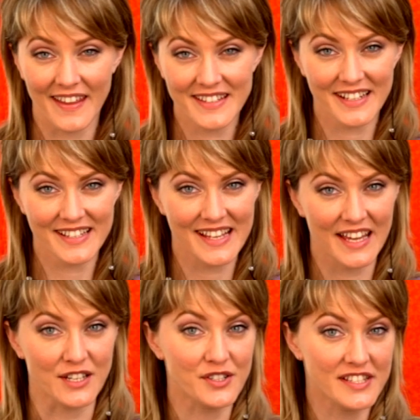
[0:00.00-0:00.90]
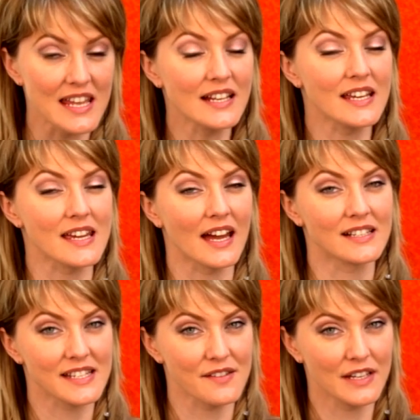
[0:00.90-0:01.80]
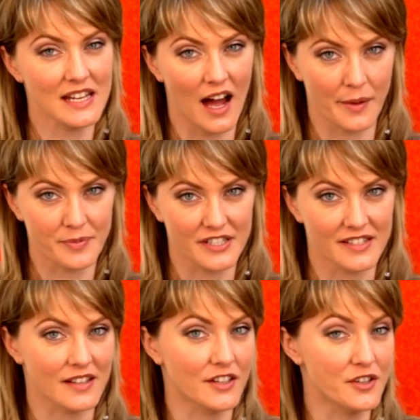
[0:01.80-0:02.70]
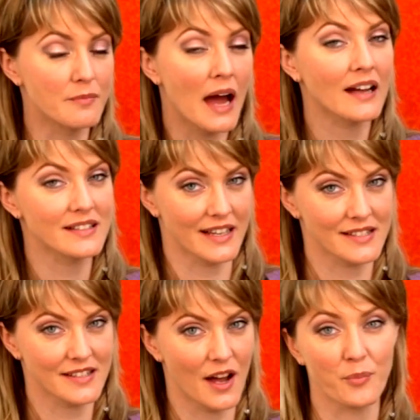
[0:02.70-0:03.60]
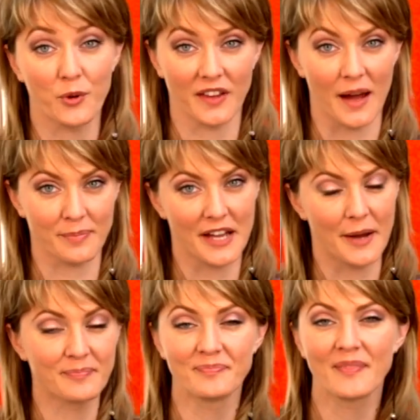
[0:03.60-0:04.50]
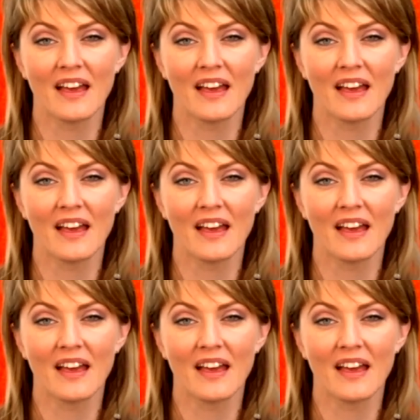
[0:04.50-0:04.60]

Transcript: And that's how to set your C D and D V D options on your Mac desktop or laptop.